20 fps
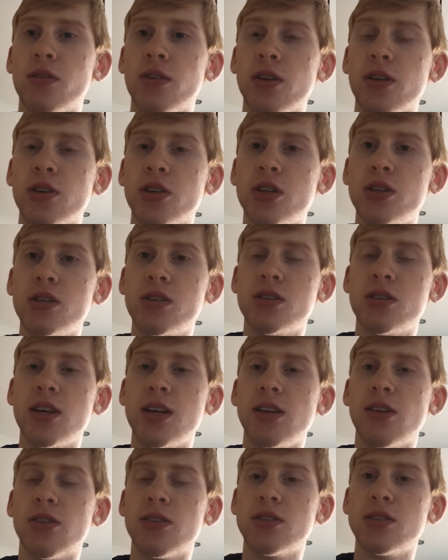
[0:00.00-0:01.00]
the
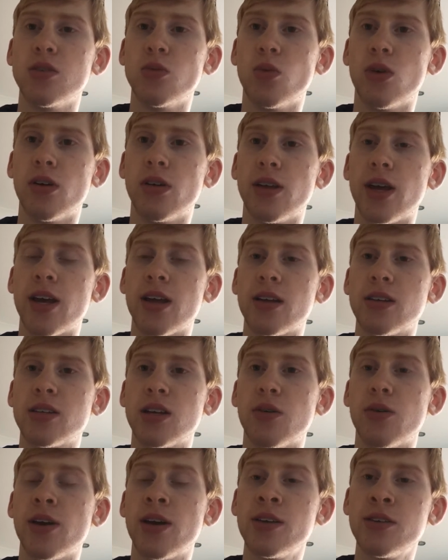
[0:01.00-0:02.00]
Gcse 91
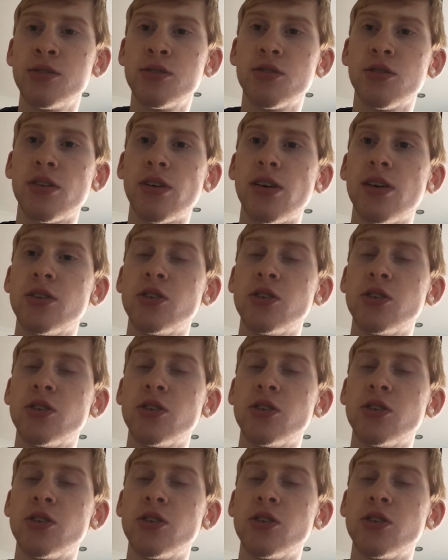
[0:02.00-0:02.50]
Edexcel History,